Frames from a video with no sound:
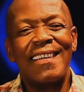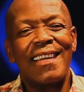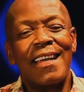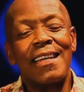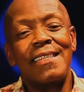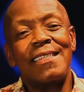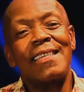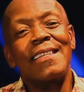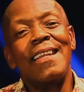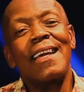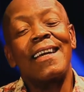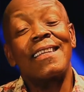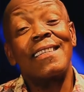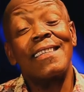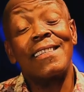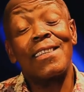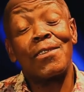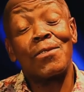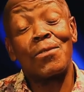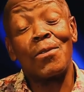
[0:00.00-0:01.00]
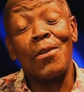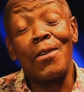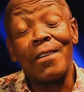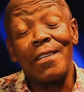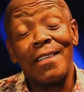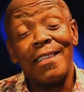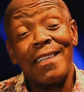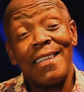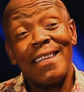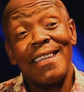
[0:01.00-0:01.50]
I see that the
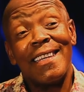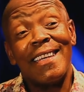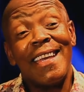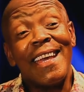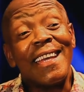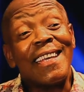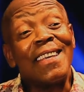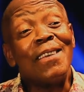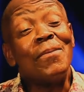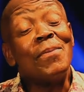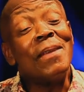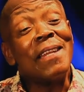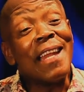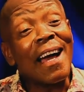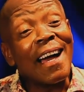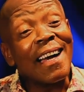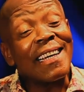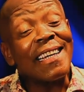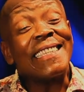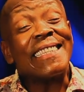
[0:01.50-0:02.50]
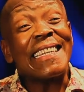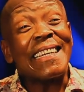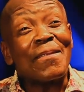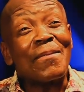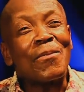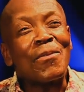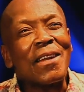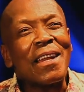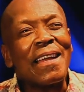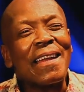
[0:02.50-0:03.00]
song eki binang ete
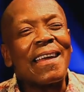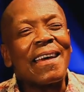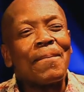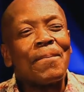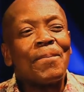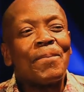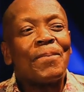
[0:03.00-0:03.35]
monana